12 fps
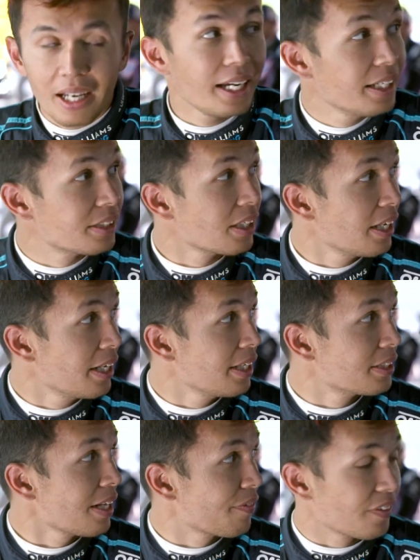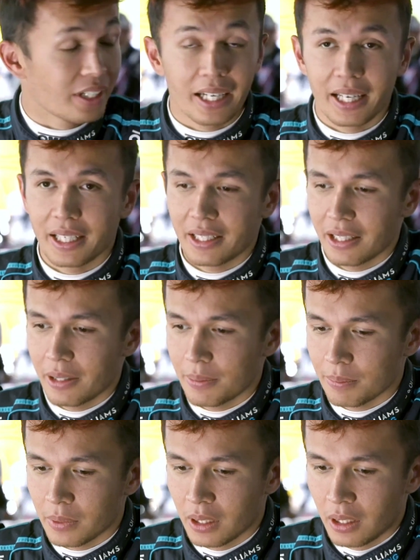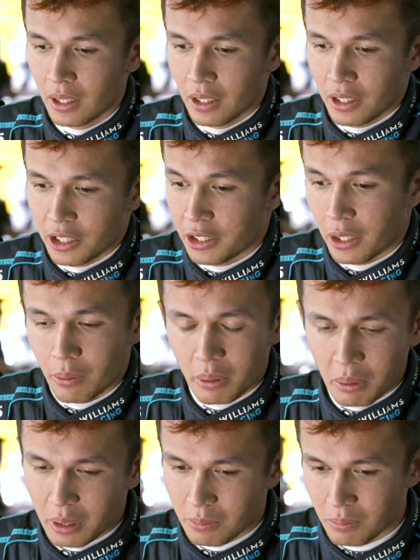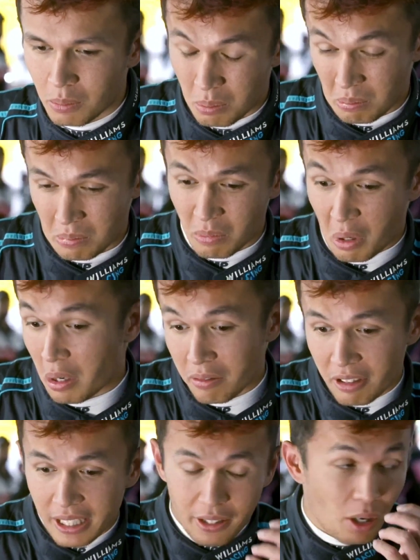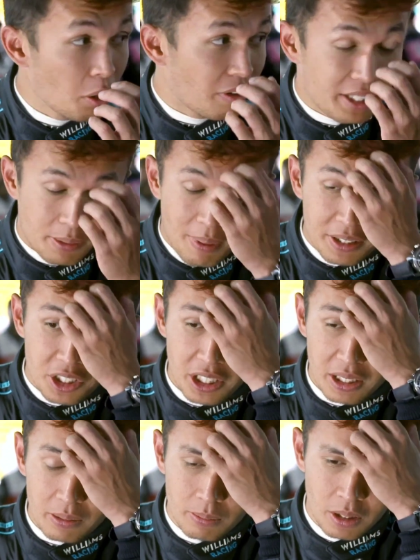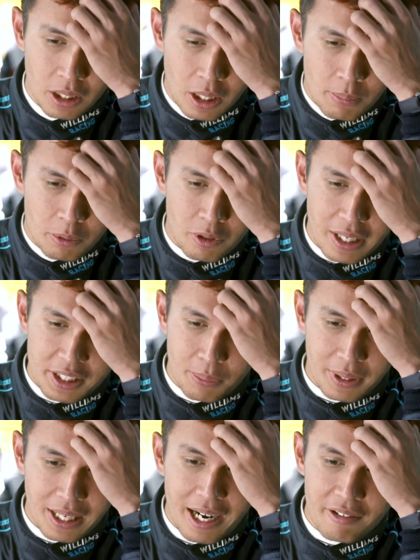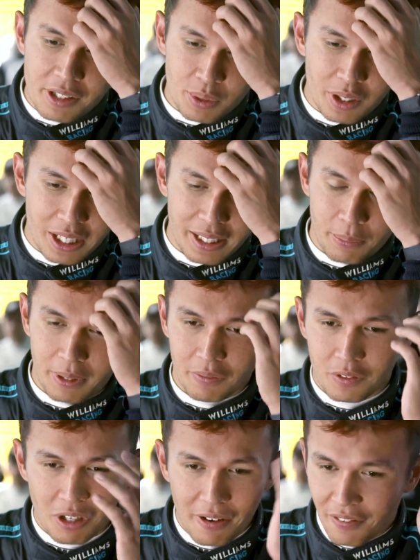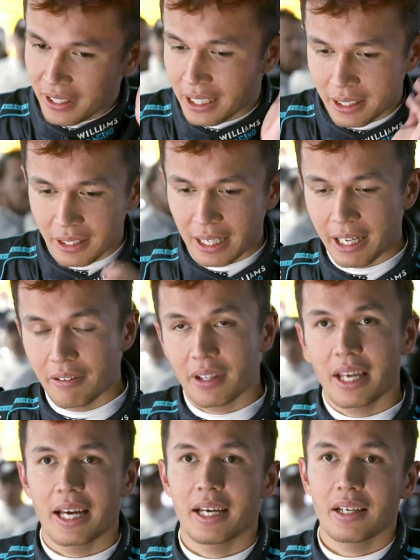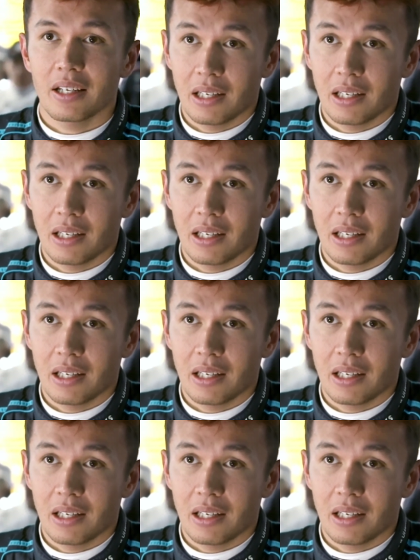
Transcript: It is, definitely. And you know, we were really the whole race matching more or less the McLarens. We got a little bit of traffic in here and there.